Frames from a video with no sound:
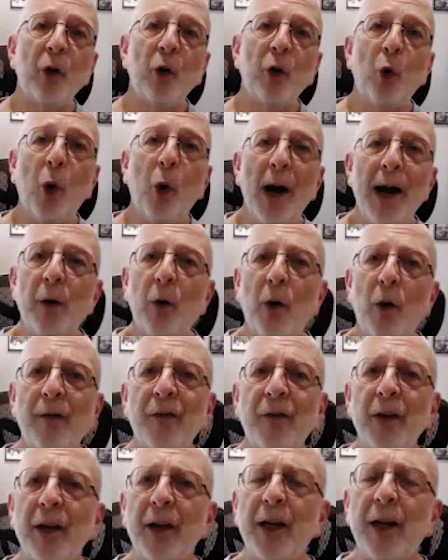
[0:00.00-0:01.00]
quite
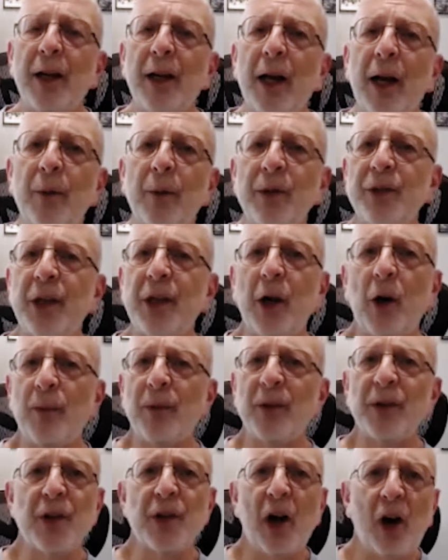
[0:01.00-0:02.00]
often, and I would say
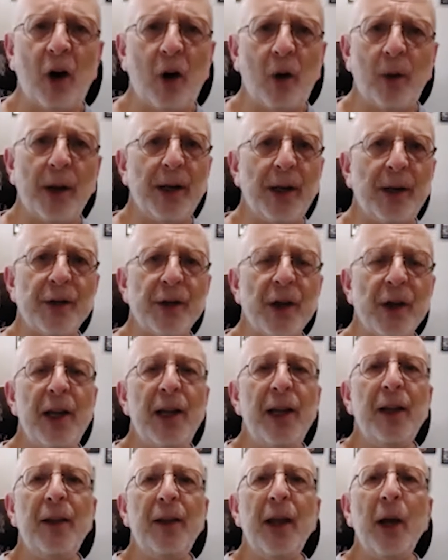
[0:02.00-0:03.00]
almost always,
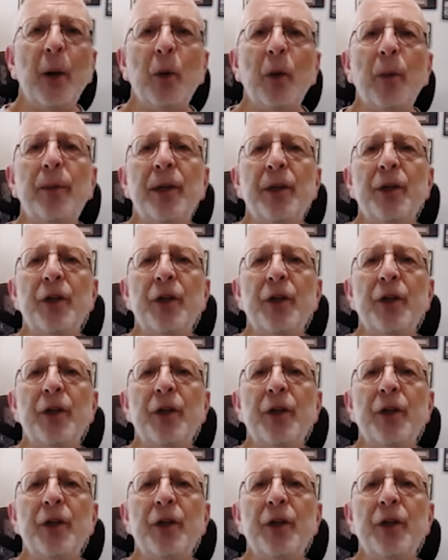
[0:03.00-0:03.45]
there will be